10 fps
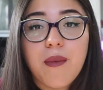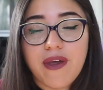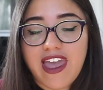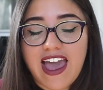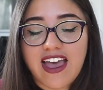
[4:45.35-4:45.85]

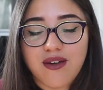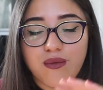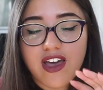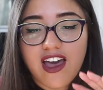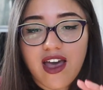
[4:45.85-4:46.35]
But yeah,
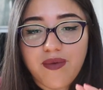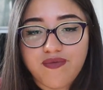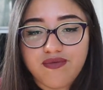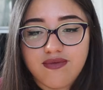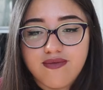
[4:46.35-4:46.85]

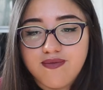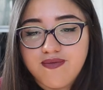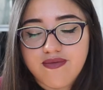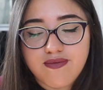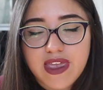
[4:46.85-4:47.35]
um,
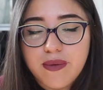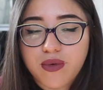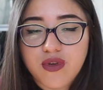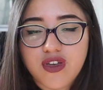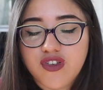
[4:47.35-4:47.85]

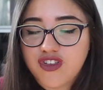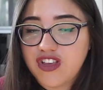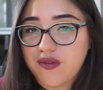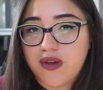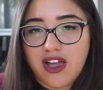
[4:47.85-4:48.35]
people
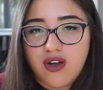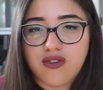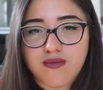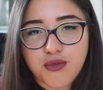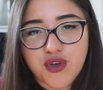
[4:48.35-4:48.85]
usually do it like
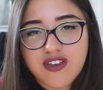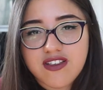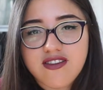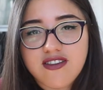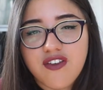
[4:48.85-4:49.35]
on
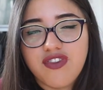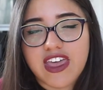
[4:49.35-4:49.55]
movies and stuff.